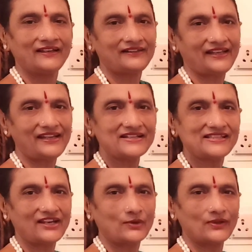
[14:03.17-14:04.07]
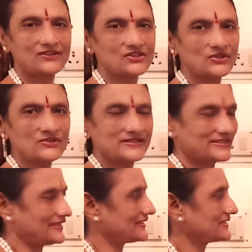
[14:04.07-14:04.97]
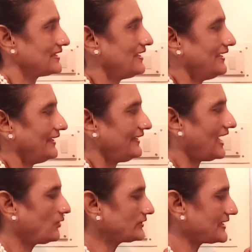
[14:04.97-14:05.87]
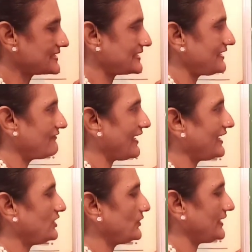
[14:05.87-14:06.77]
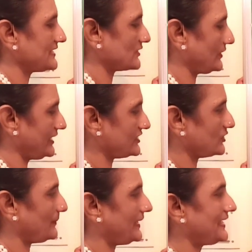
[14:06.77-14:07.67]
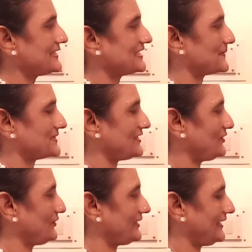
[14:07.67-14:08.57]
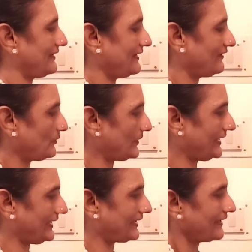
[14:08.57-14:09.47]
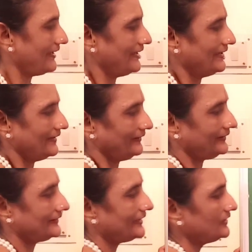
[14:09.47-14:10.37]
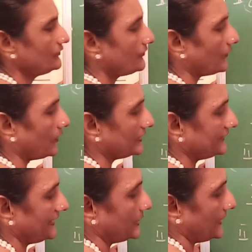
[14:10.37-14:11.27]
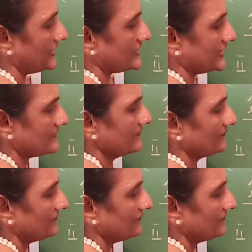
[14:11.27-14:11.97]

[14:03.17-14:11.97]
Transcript: T is equal to 6. Now the t value is going to be substituted where in the fourth equation